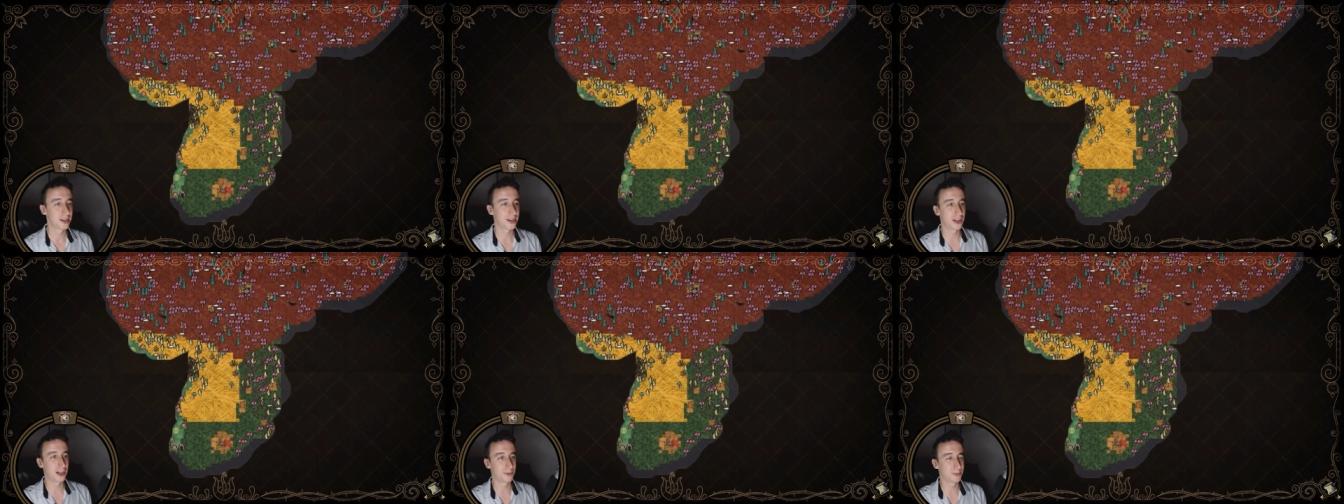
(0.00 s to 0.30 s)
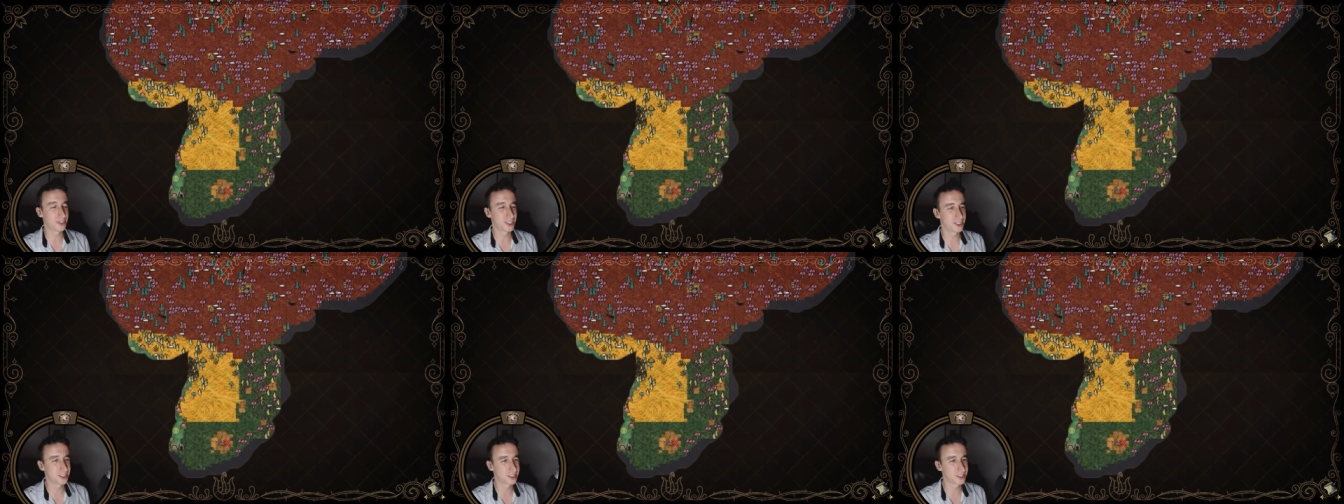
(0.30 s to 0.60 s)

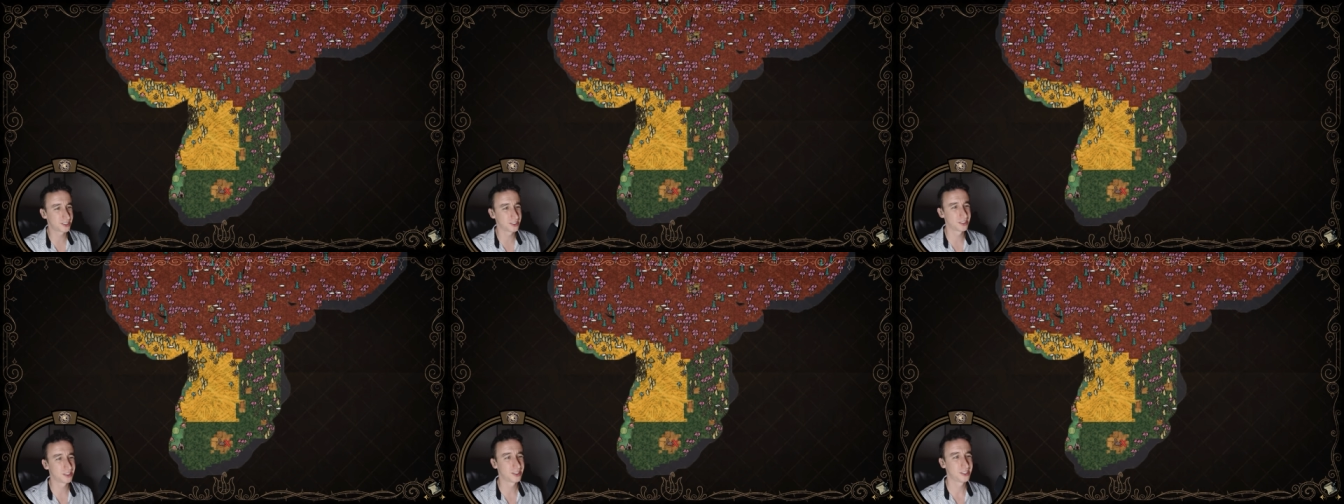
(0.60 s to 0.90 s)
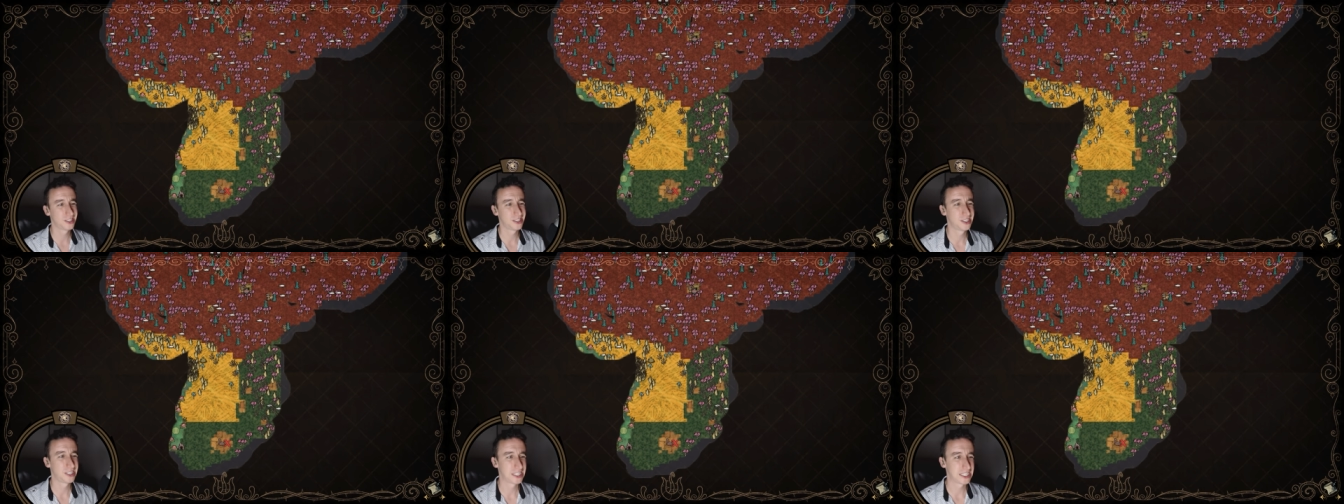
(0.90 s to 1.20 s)
Now
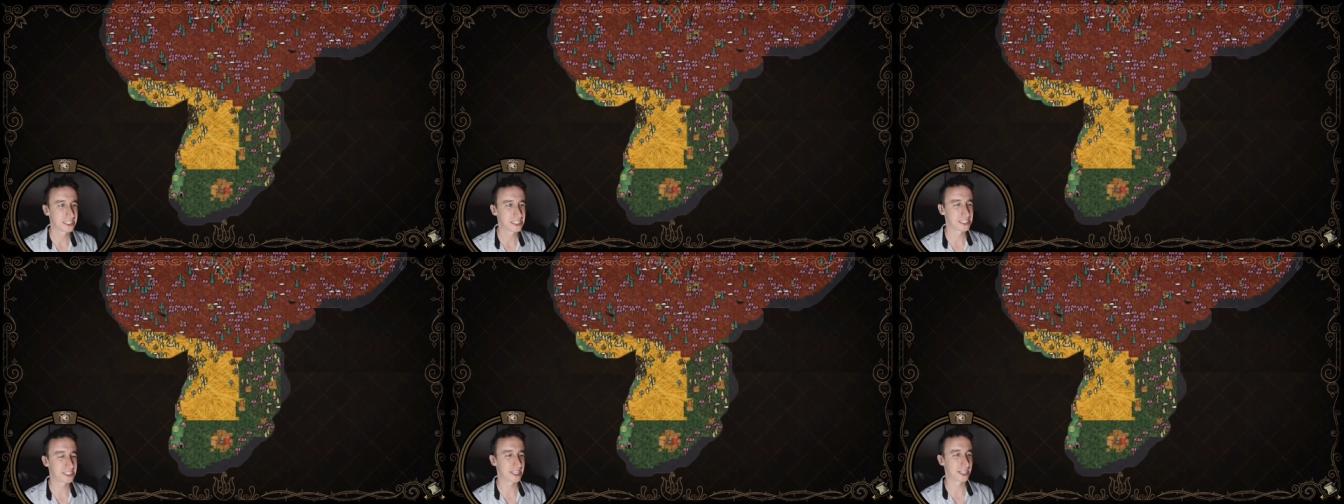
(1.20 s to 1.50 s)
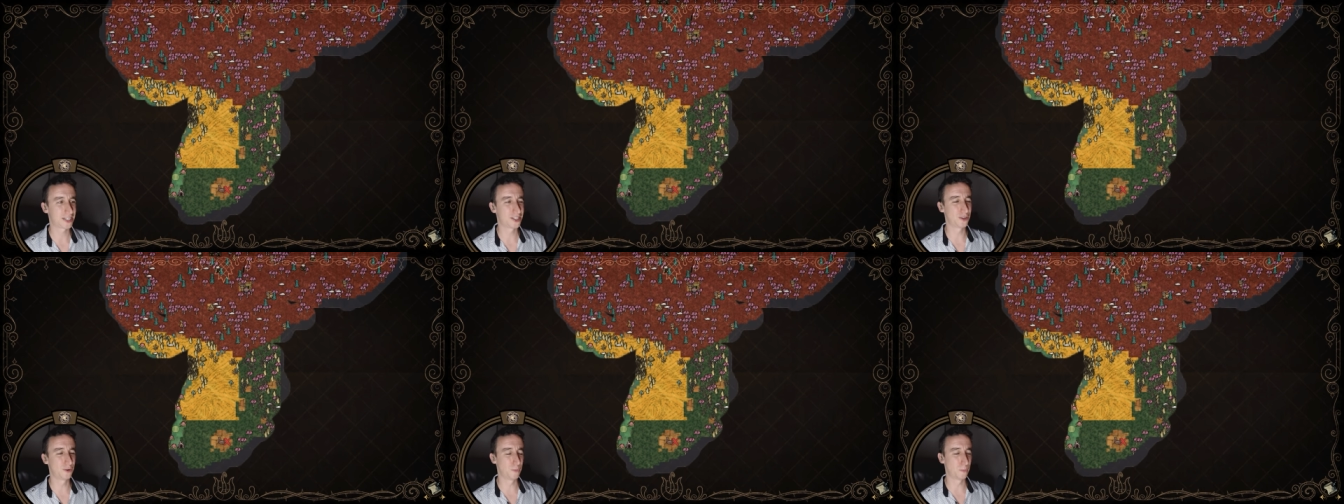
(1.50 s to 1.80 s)

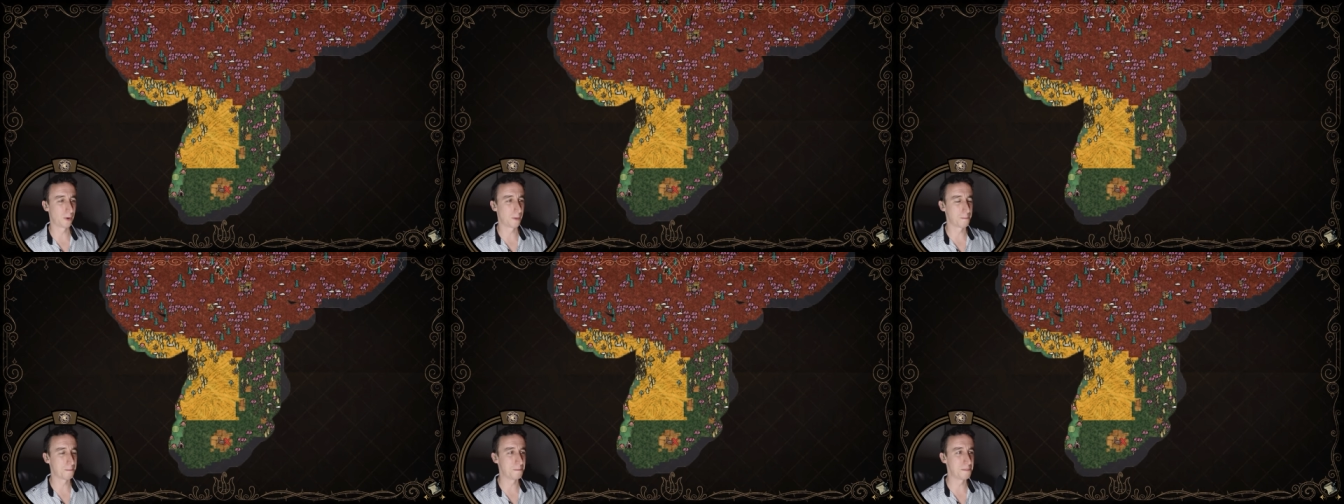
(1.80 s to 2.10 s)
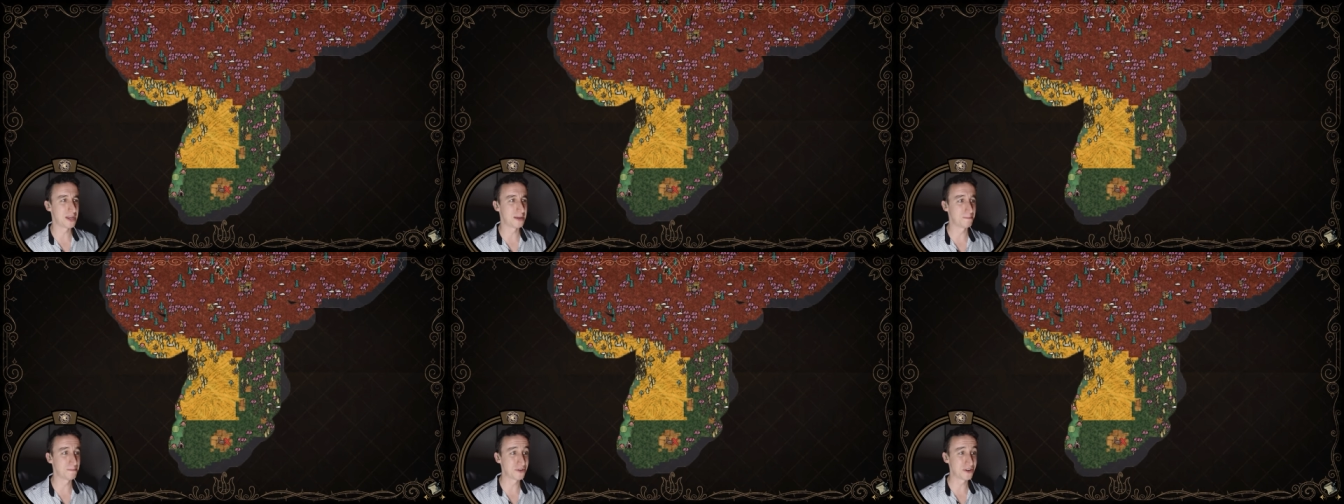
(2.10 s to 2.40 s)
I don't
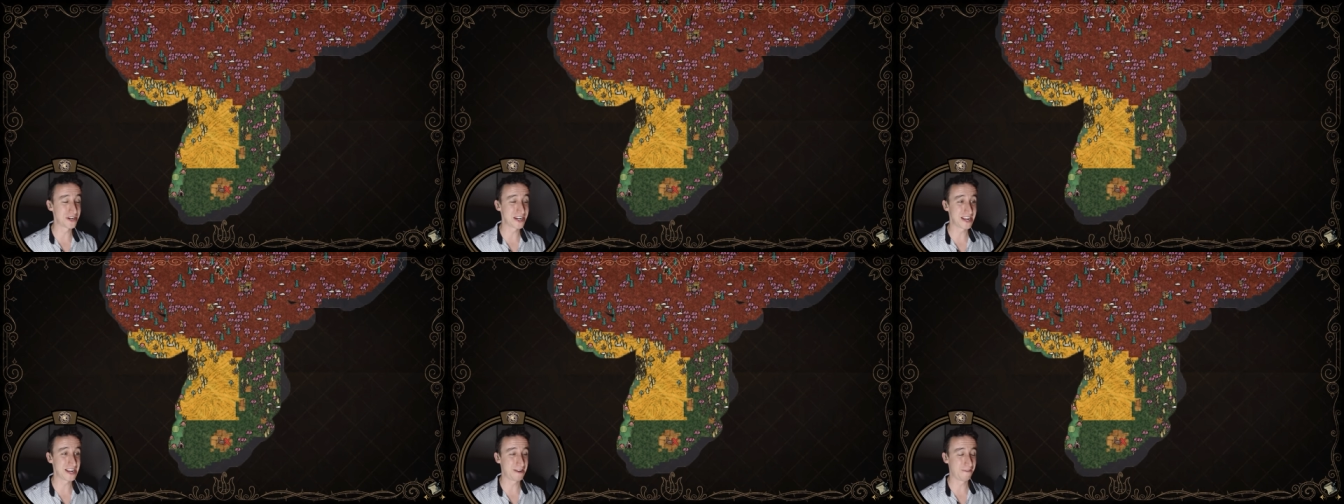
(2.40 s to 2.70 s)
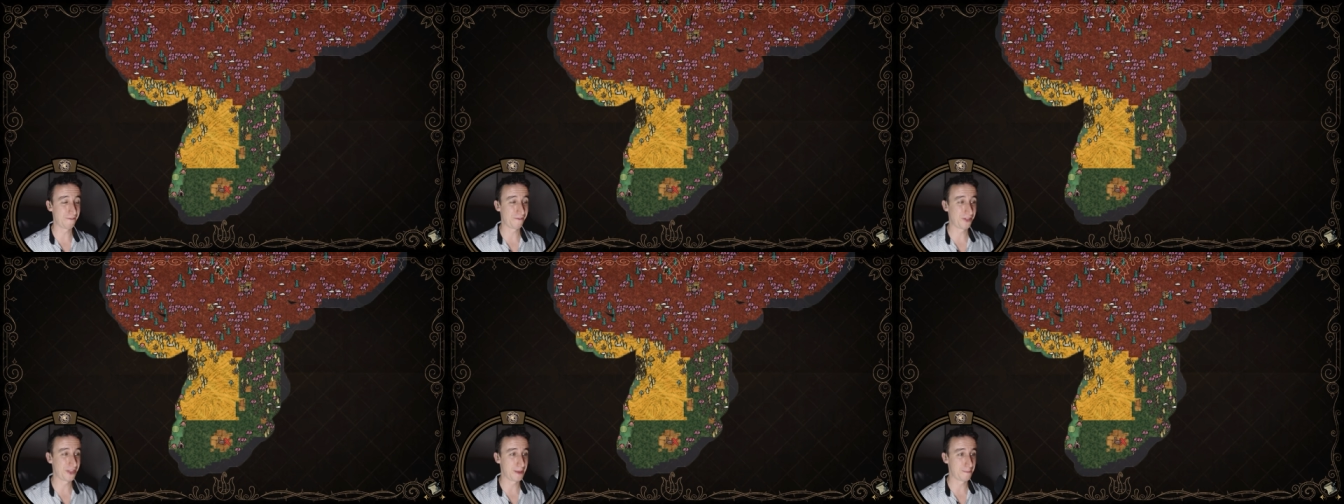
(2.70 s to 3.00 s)
remember
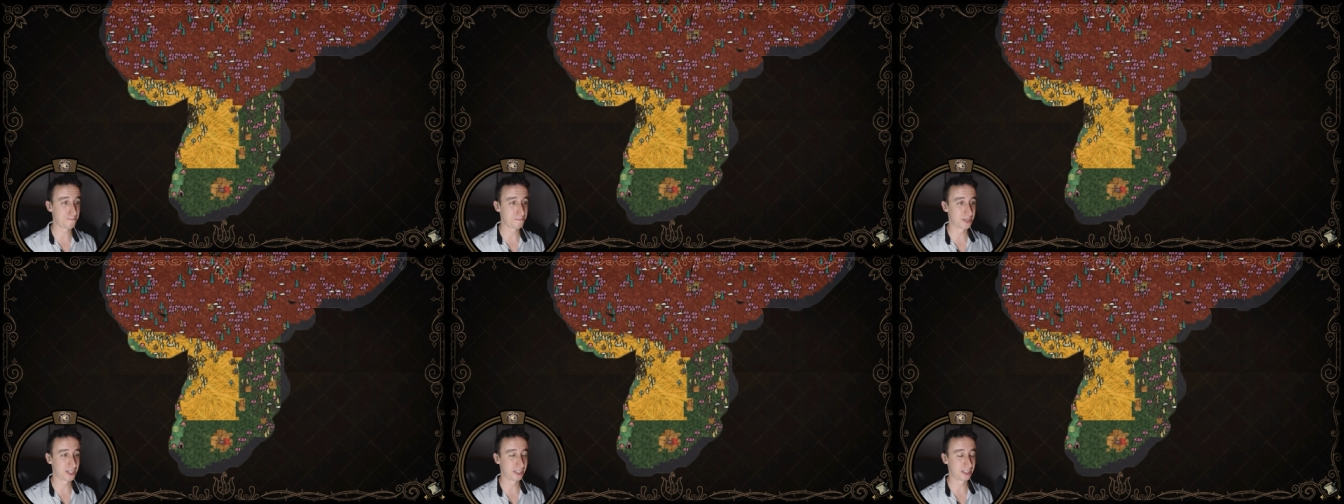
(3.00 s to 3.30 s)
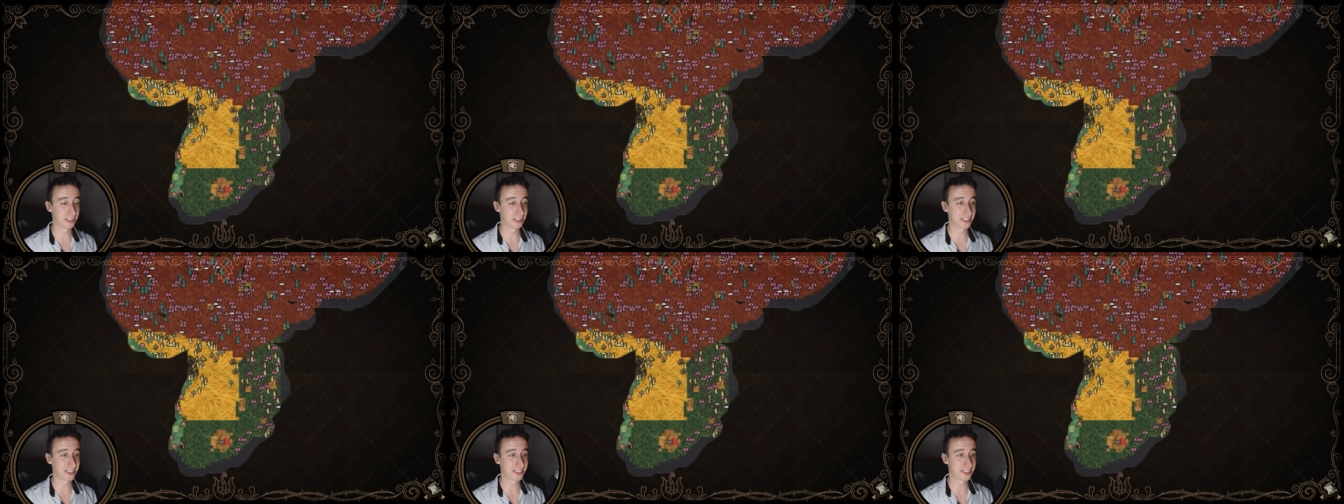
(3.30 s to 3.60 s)
if the
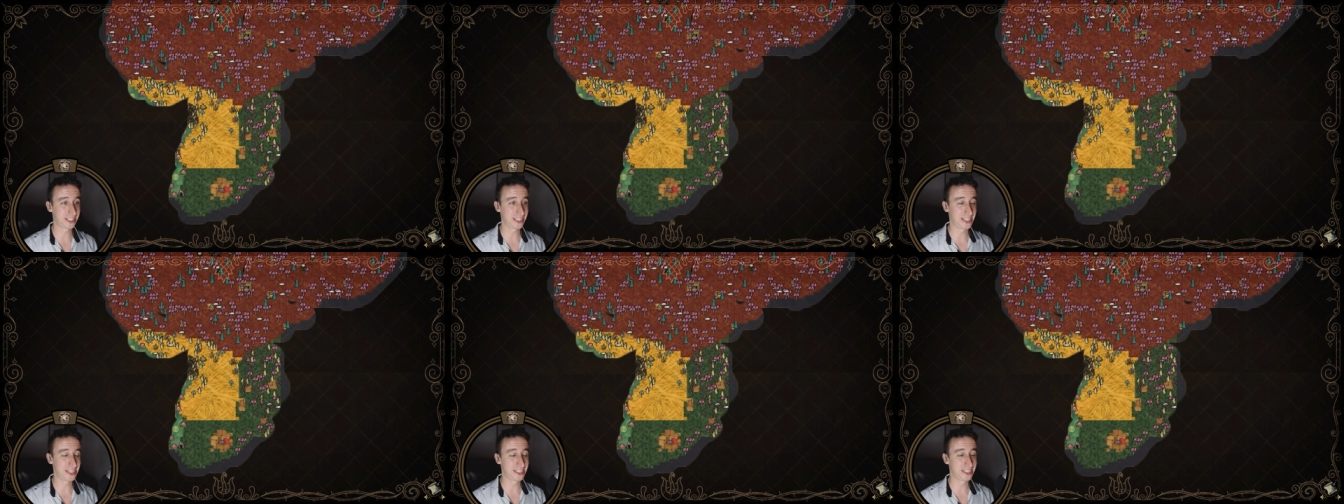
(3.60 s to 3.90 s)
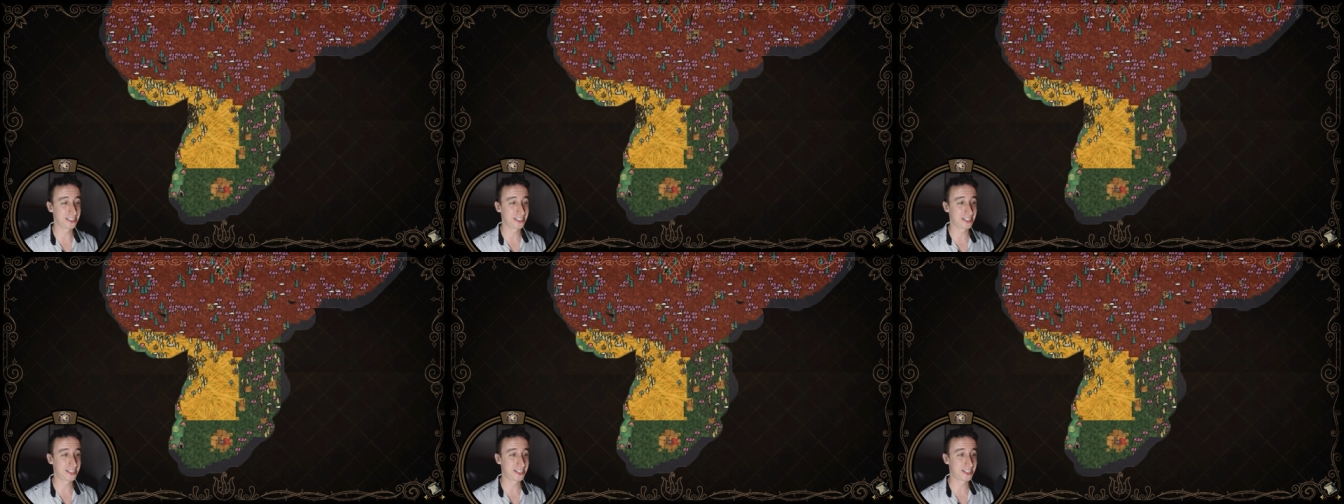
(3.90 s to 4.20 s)
Pugalisk
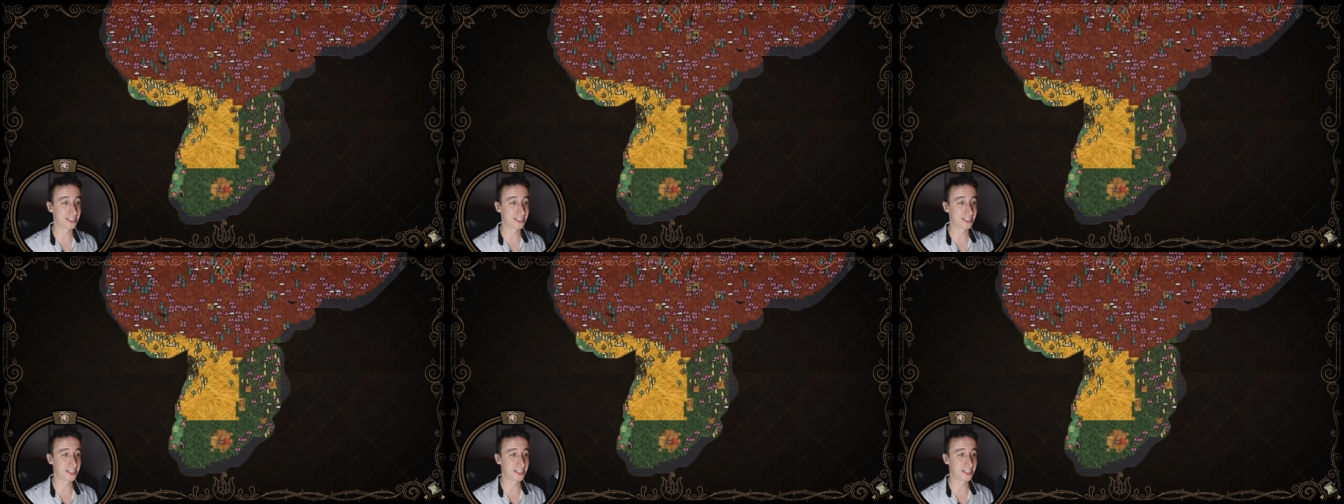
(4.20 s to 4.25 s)
is